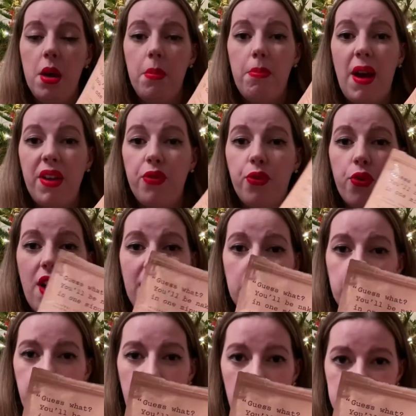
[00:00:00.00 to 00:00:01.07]
by
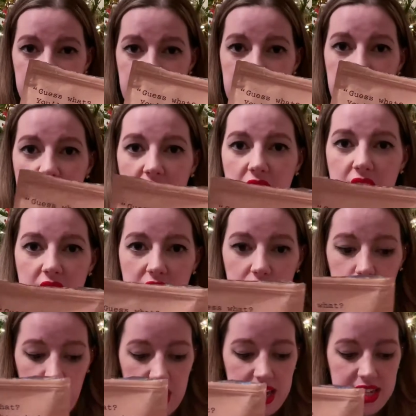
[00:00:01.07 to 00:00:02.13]
Frank Body. It
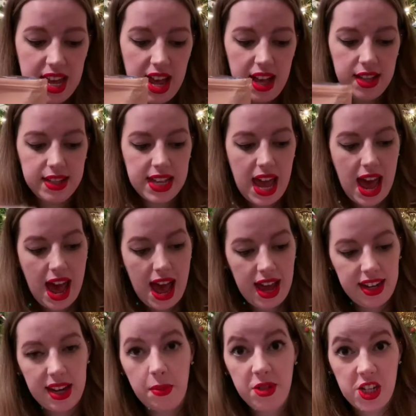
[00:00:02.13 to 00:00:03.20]
retails at,
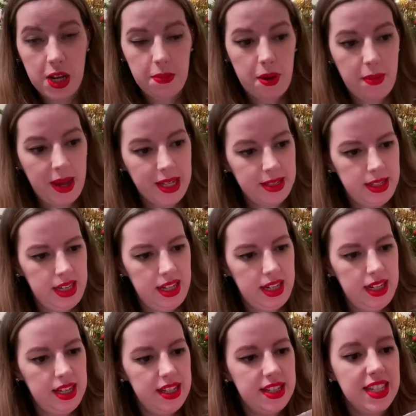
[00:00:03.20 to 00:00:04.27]
let me check my
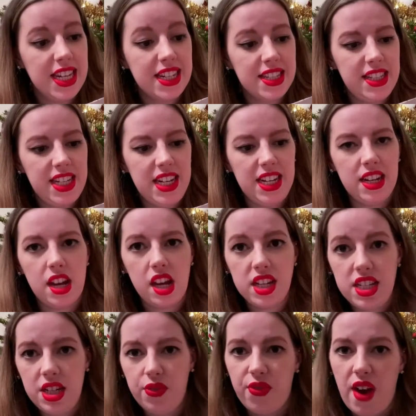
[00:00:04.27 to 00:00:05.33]
magazine,
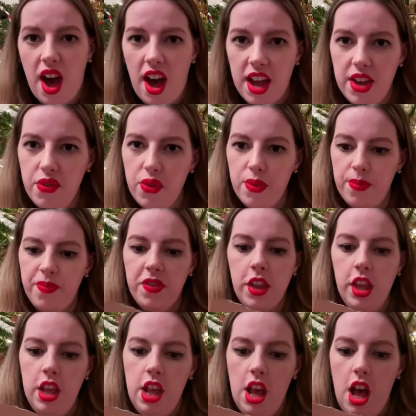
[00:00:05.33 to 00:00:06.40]
$16.95.
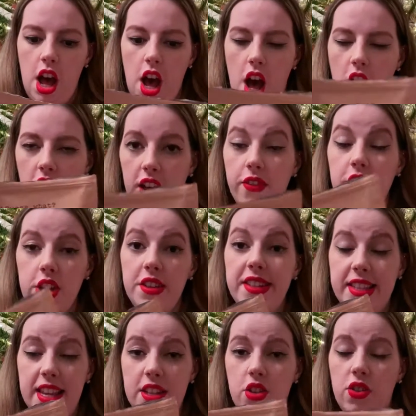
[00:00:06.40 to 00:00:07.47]
I've used
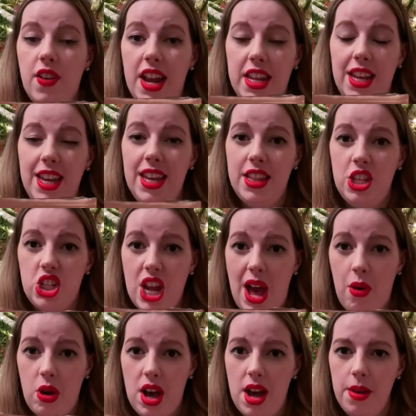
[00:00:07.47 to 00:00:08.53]
this already in the
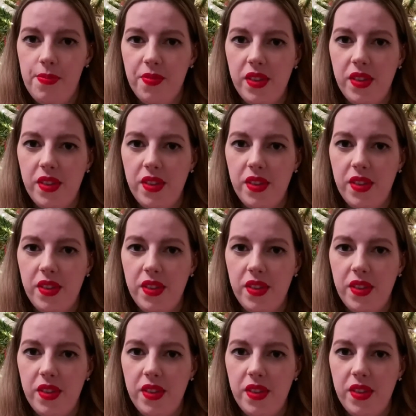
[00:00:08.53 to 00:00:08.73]
shower